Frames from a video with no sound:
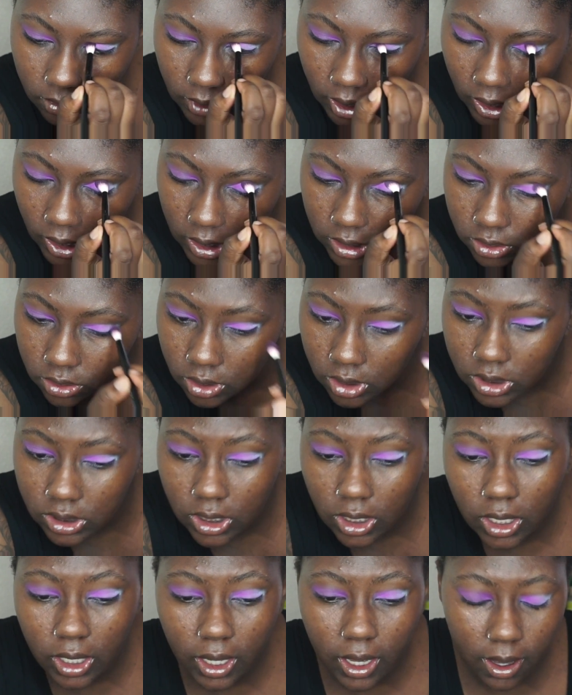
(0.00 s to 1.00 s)
And as you can
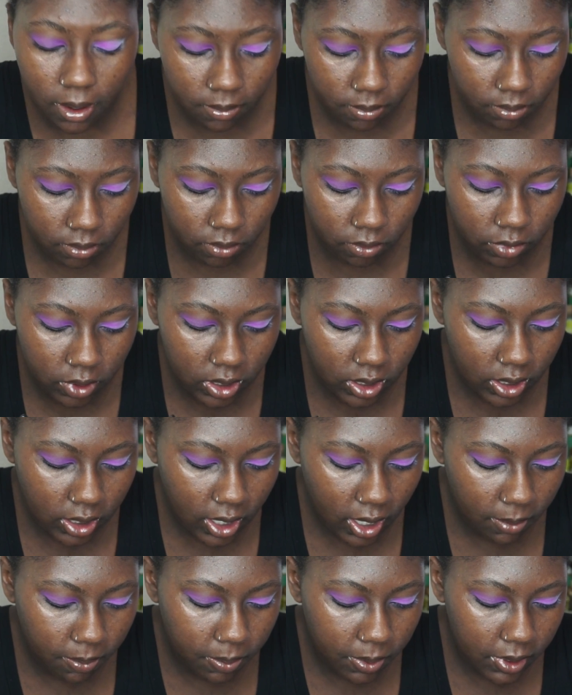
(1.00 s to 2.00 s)
tell, like I'm really
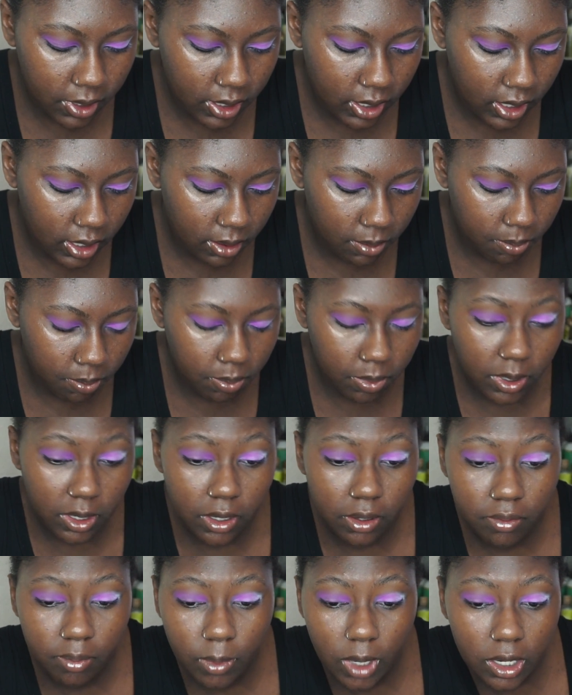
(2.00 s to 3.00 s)
not putting it
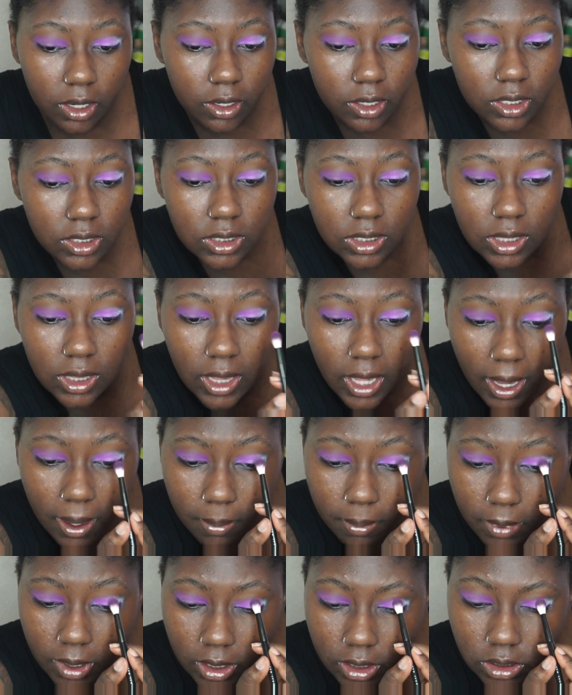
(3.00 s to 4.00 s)
above my crease
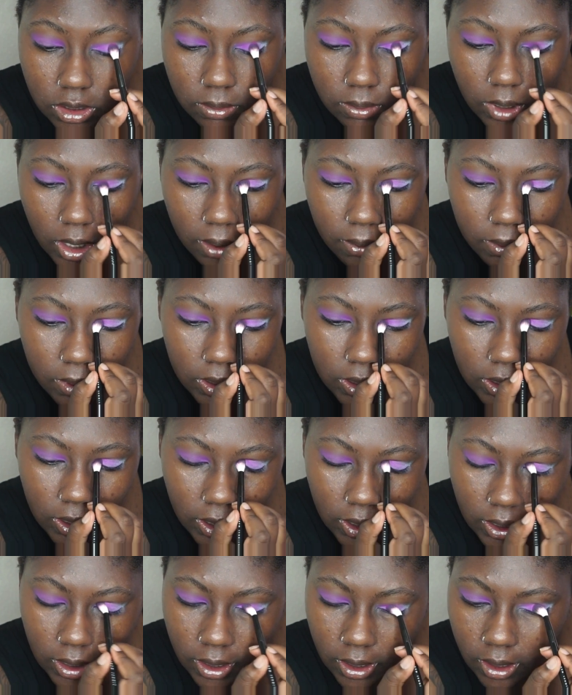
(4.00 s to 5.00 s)
that much. I'm not
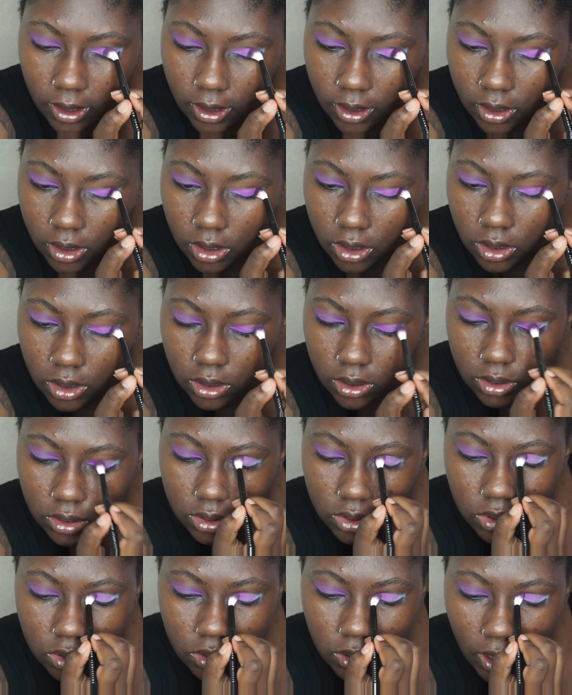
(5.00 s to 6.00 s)
really
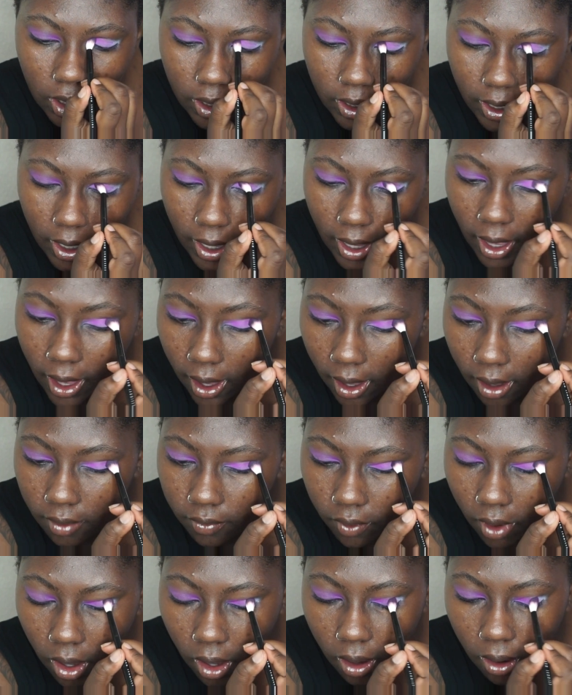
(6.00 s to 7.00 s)
trying to
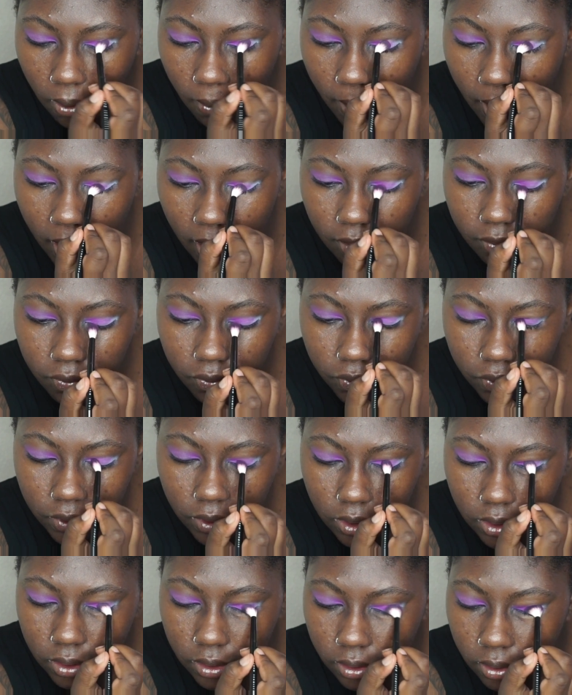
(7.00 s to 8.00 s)
have a whole eye
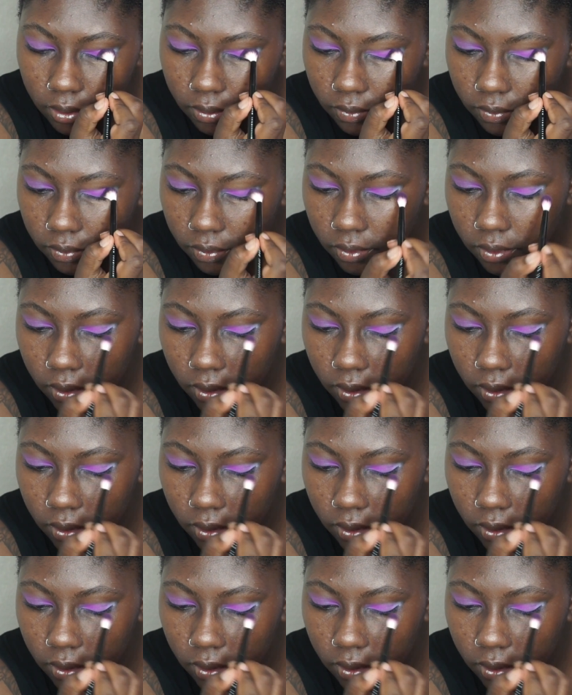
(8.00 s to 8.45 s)
full of